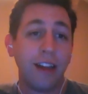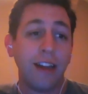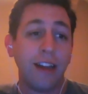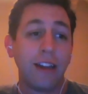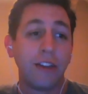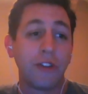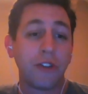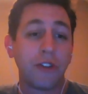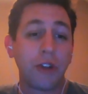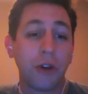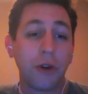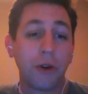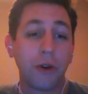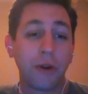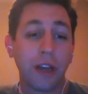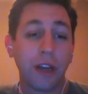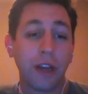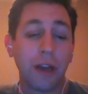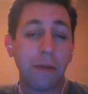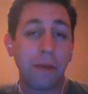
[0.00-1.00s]

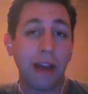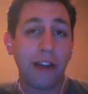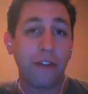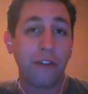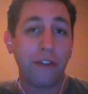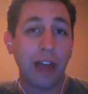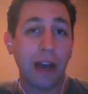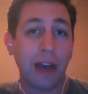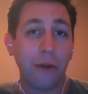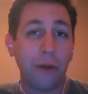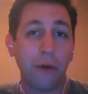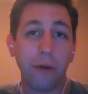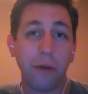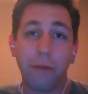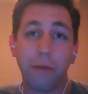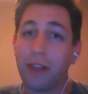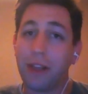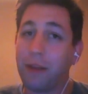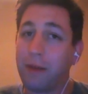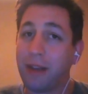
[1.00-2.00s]
So come back for that one.
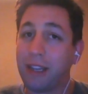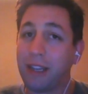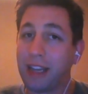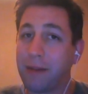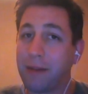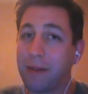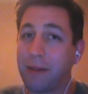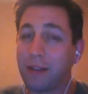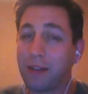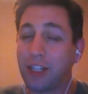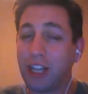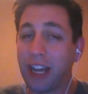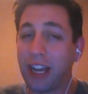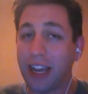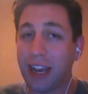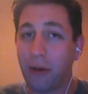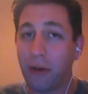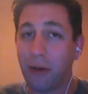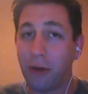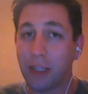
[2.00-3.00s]
But in the meantime,
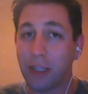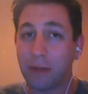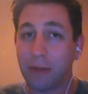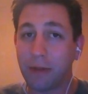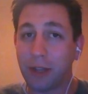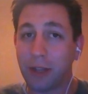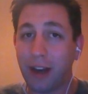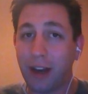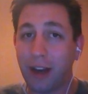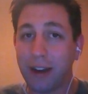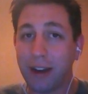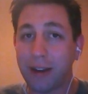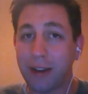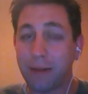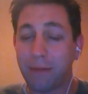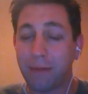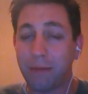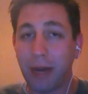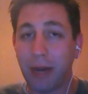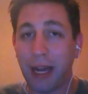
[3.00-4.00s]
check out What's Up, Doc.
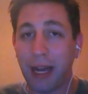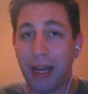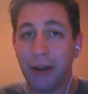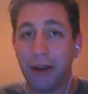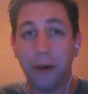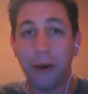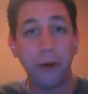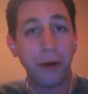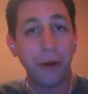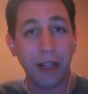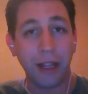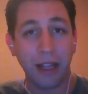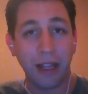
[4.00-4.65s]
Buy it, own it,